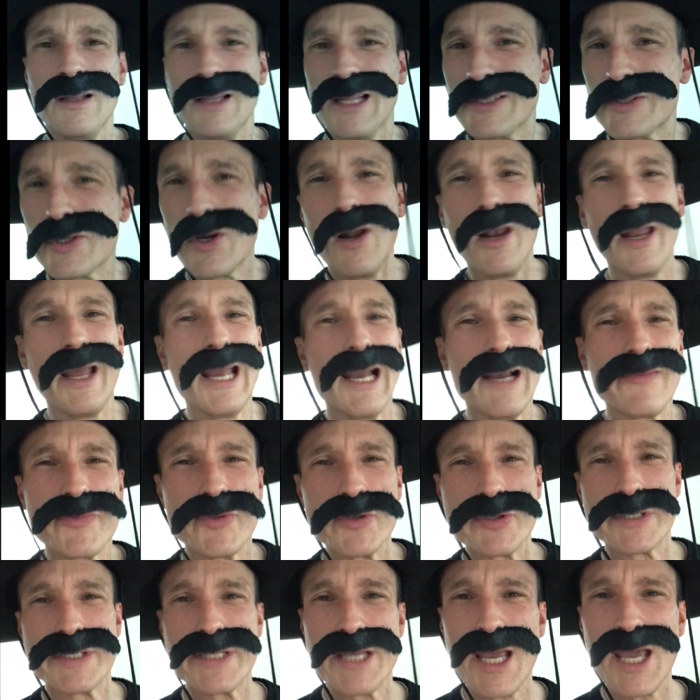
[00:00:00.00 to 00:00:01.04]
That's all I have
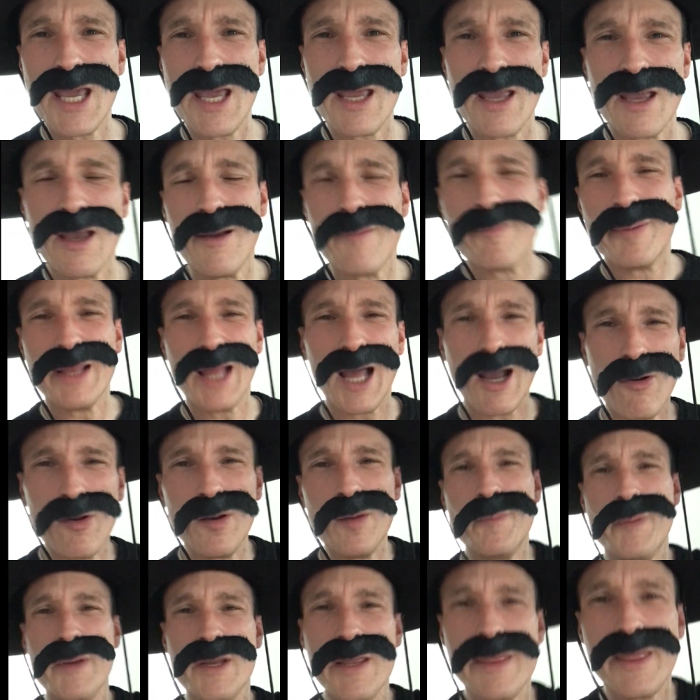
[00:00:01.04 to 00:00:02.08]
to say, but I
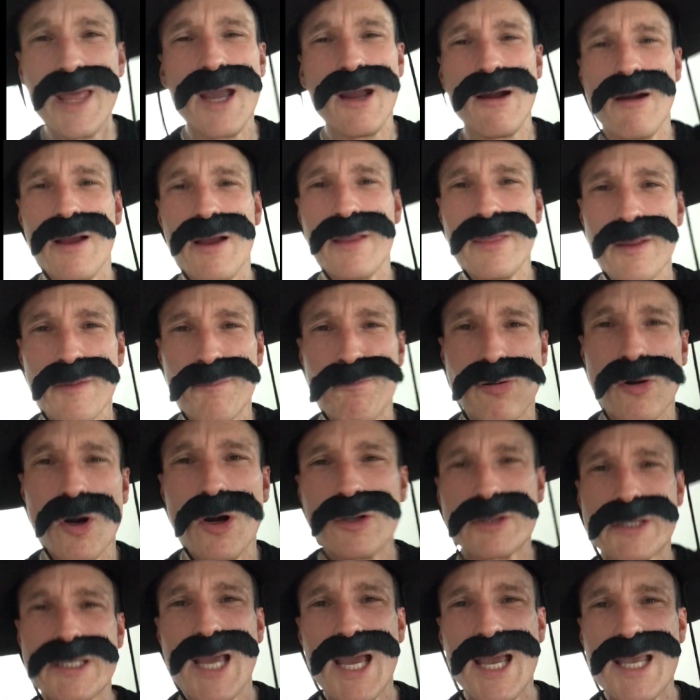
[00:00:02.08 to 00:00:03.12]
will be there at the
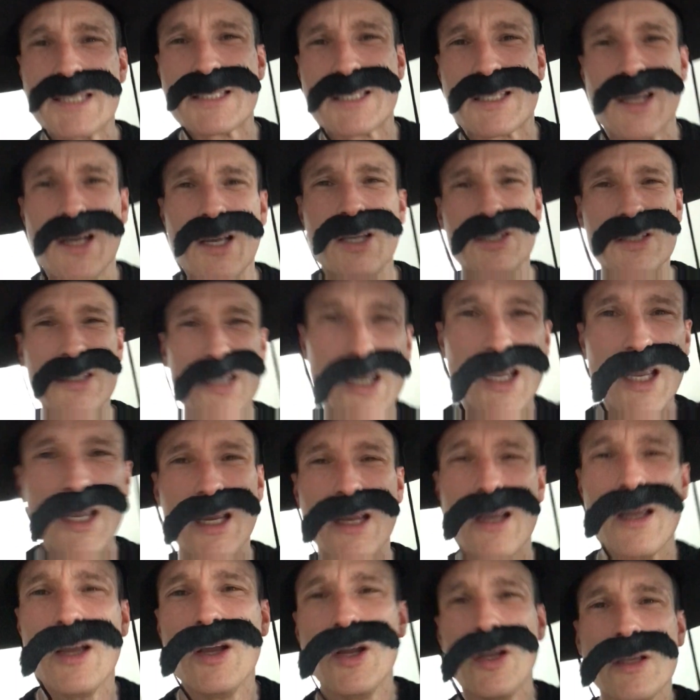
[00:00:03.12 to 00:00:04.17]
protest
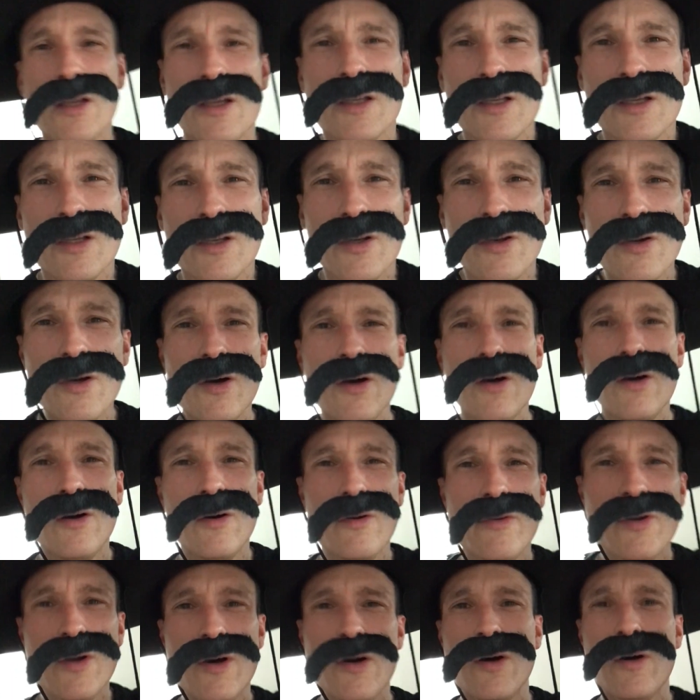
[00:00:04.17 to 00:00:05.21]
saying, no,
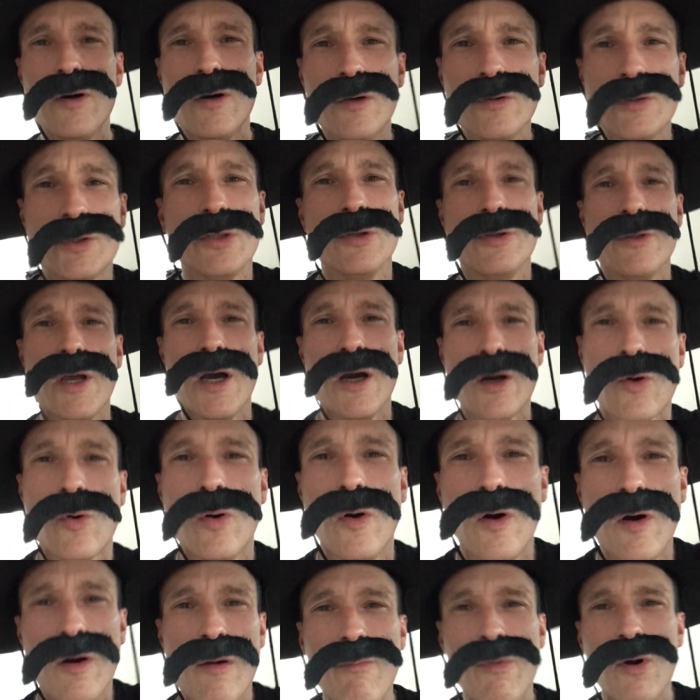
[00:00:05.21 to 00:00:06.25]
no to the
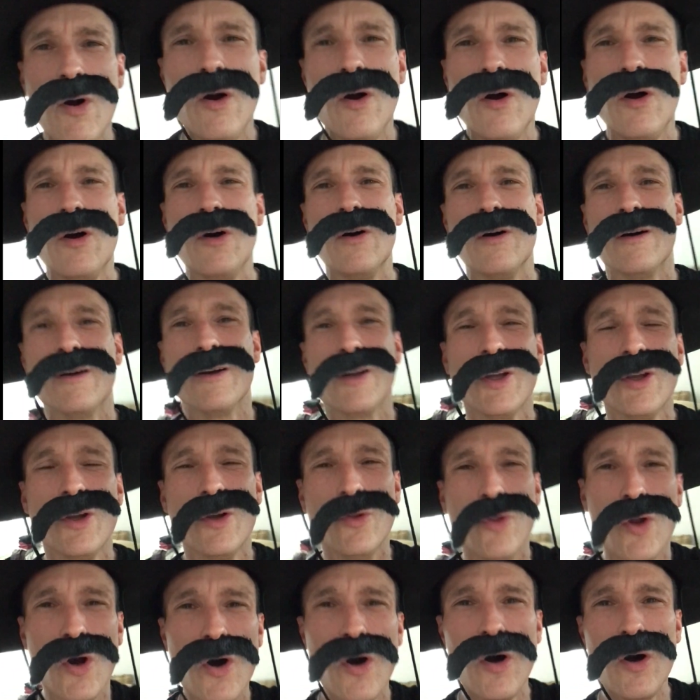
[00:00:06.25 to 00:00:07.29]
Cuomo,
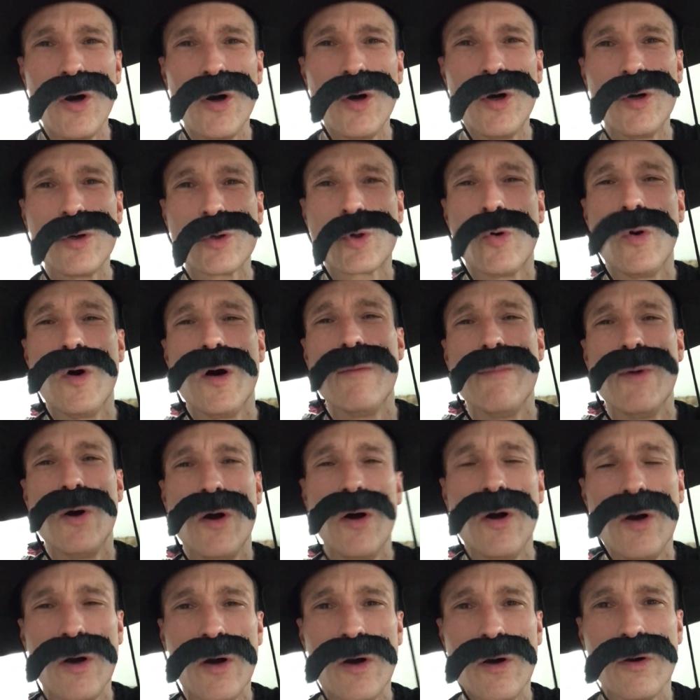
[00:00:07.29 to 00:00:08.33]
no
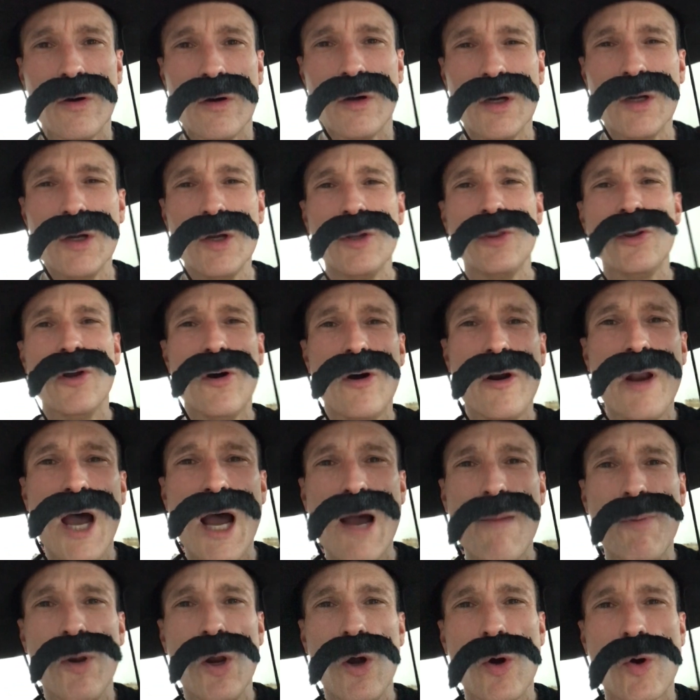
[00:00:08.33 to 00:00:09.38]
Cuomo, no
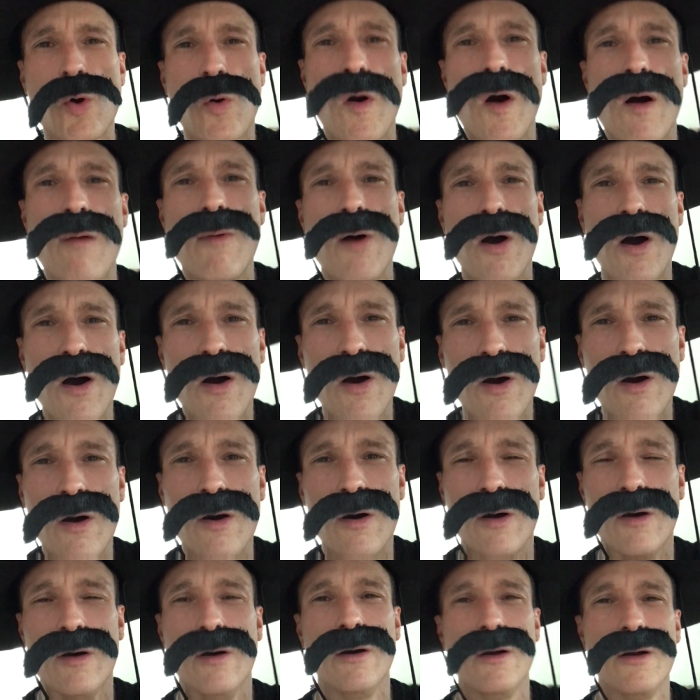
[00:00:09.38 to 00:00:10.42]
hablo
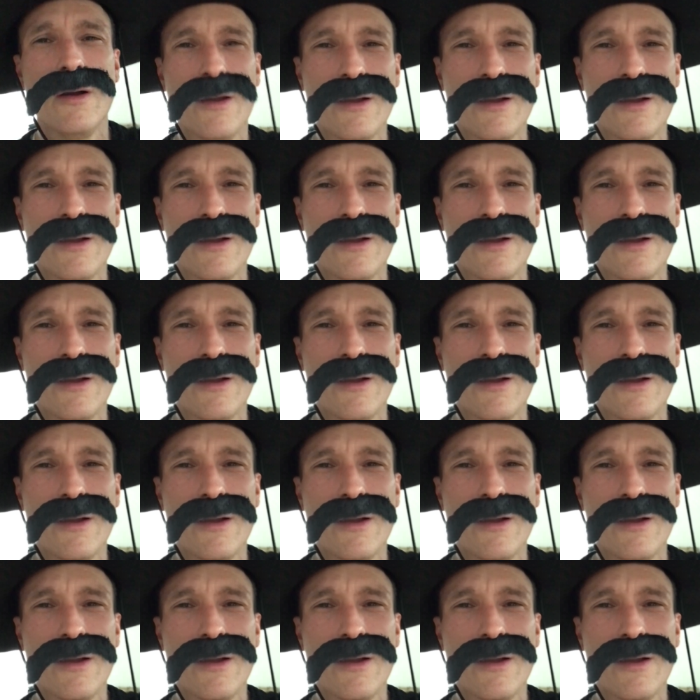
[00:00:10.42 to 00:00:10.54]
Cuomo.